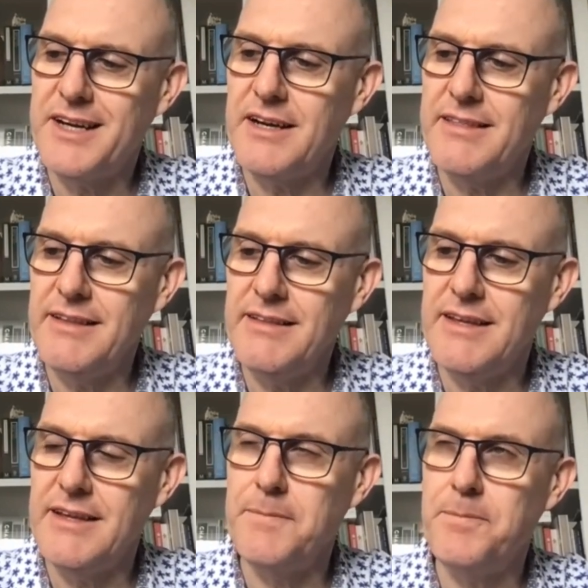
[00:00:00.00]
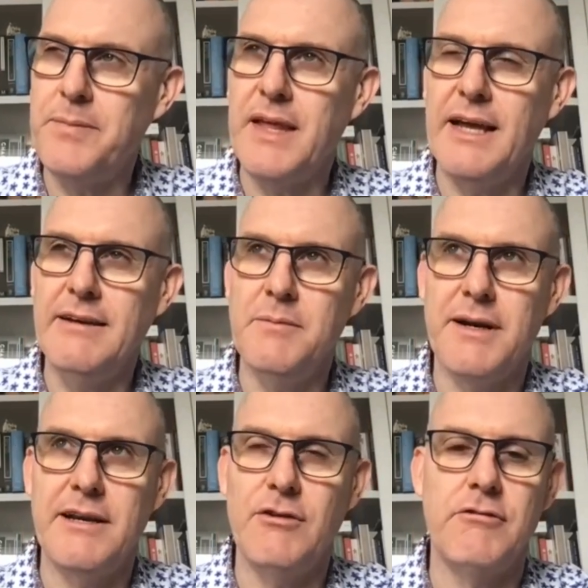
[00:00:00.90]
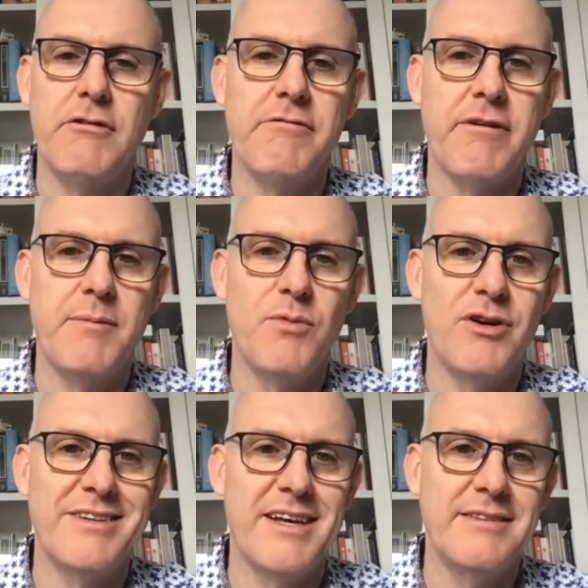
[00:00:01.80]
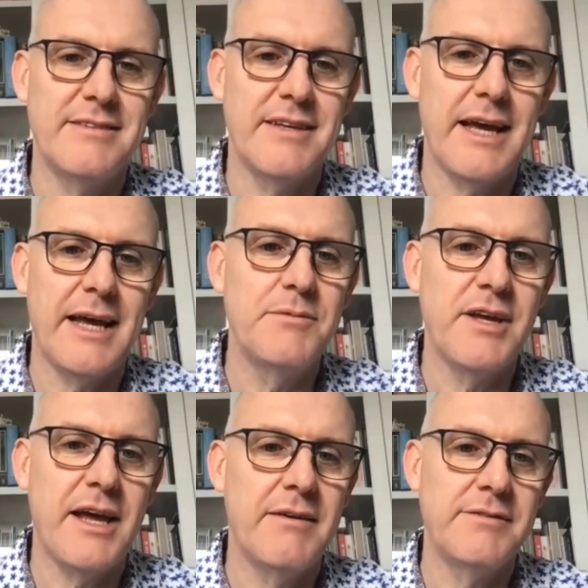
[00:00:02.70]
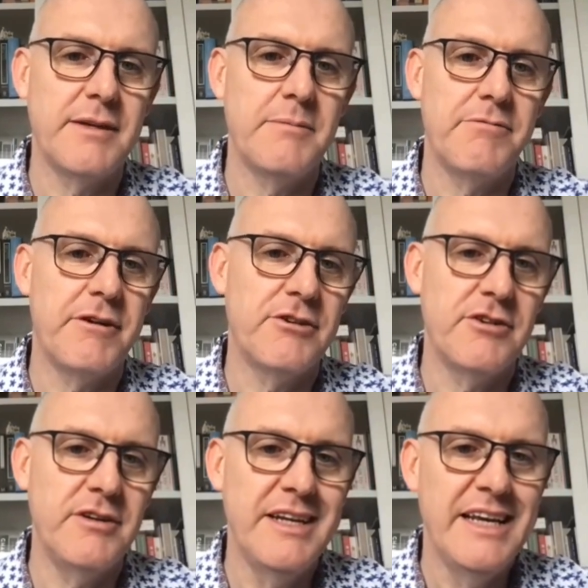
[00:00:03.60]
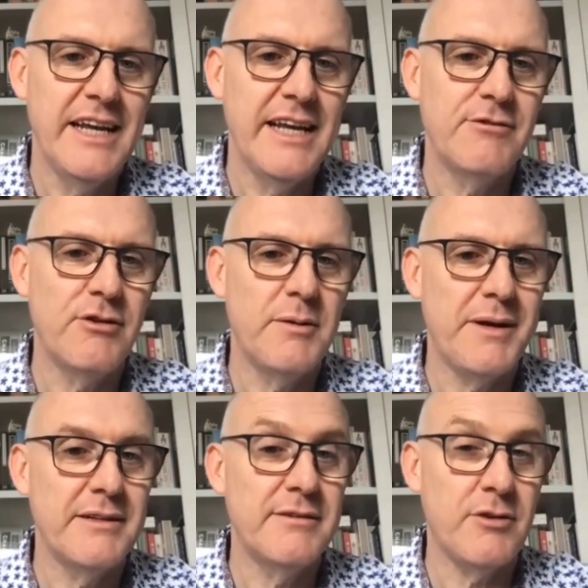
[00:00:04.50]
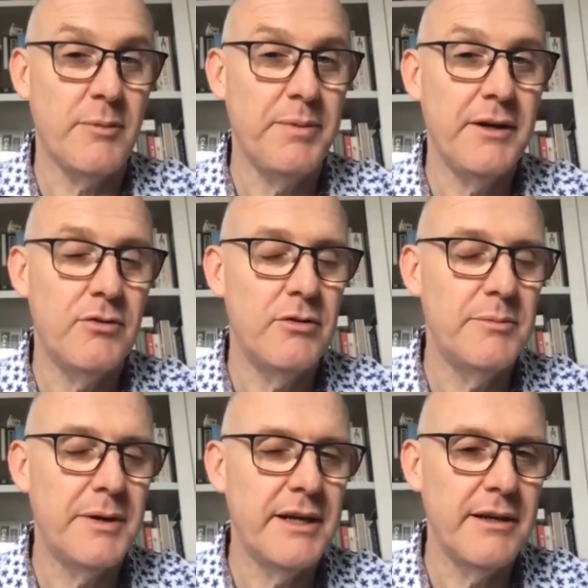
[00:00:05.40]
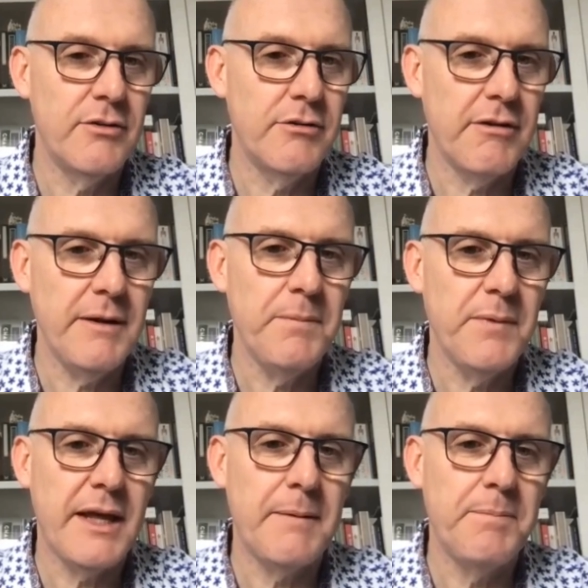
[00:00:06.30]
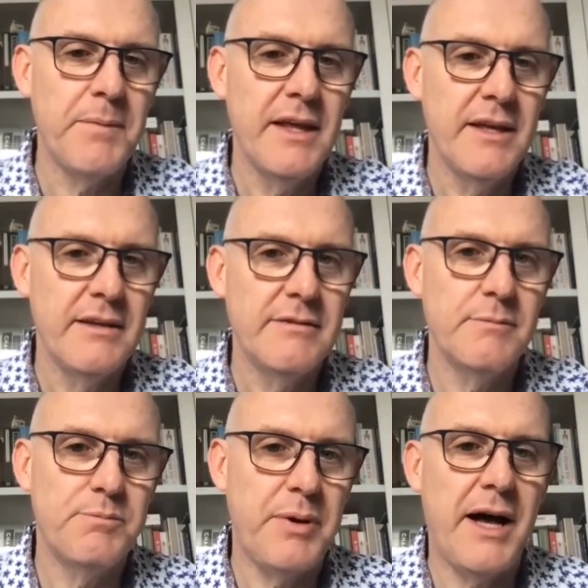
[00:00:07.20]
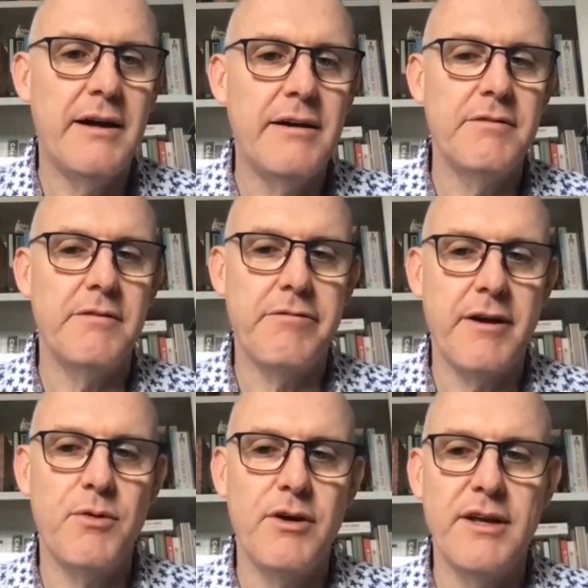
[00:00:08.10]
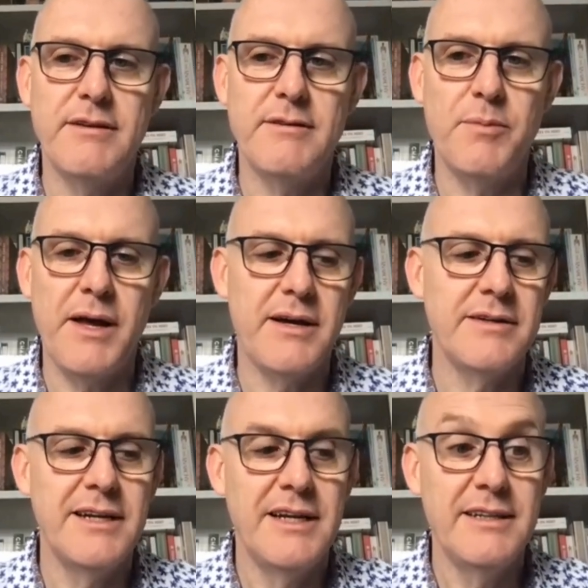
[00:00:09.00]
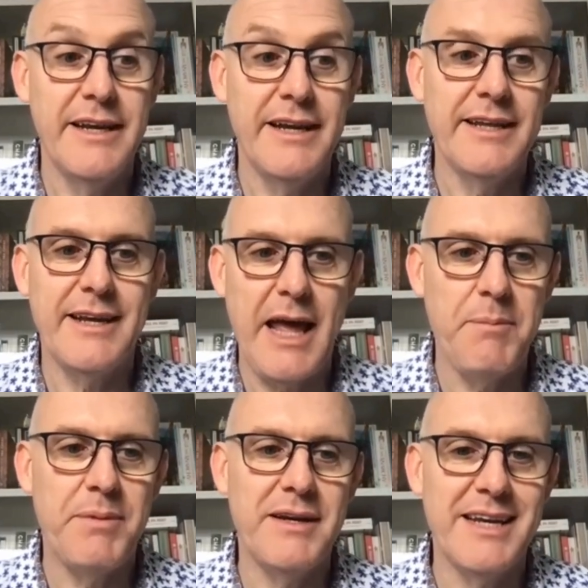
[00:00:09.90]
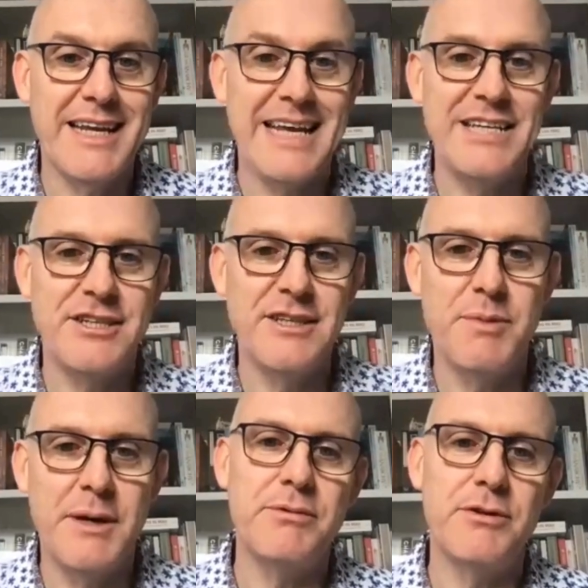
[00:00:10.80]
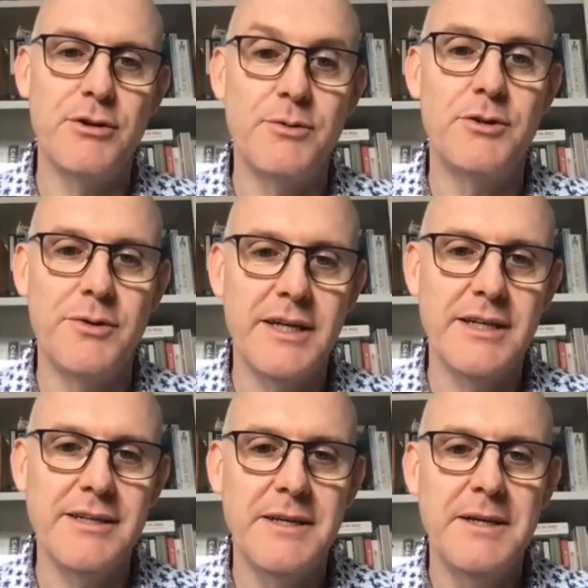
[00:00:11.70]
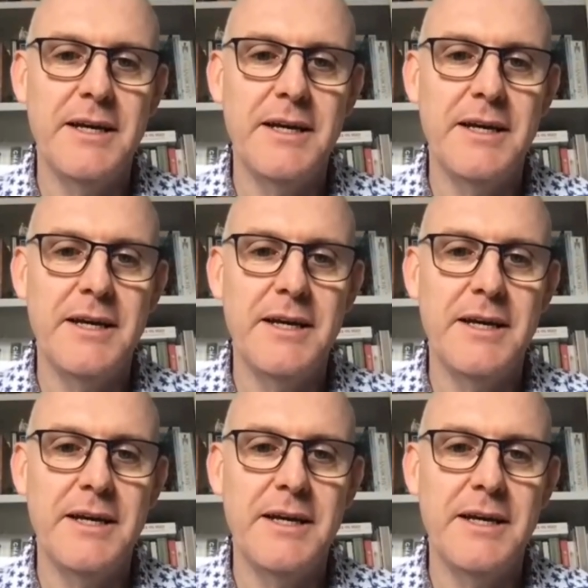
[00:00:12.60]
I think the anti-money laundering framework does aim to have some friction. It's not about stopping all money laundering. Part of the framework is about letting it happen and catching the people who are doing it.